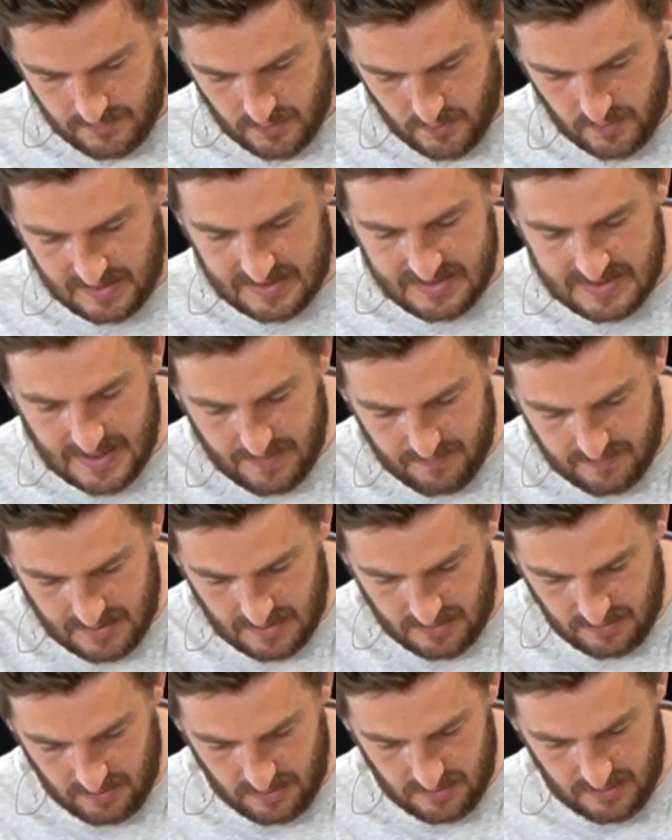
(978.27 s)
to accept
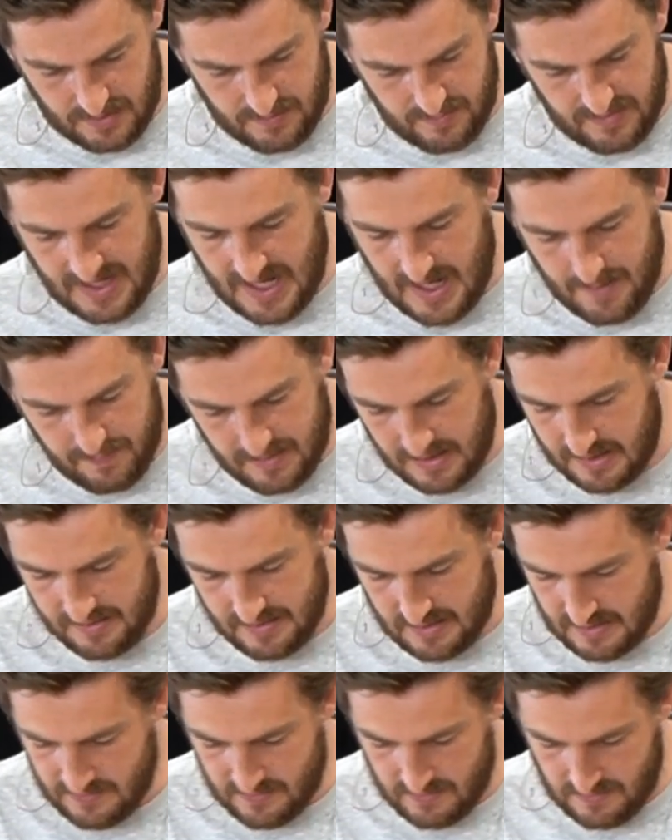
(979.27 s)
their lot and be happy in
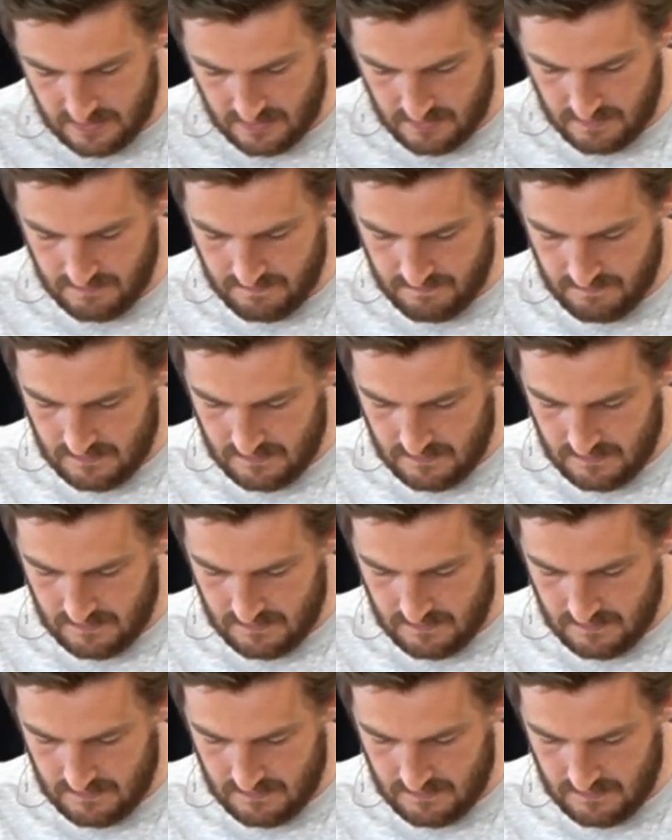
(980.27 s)
their toil,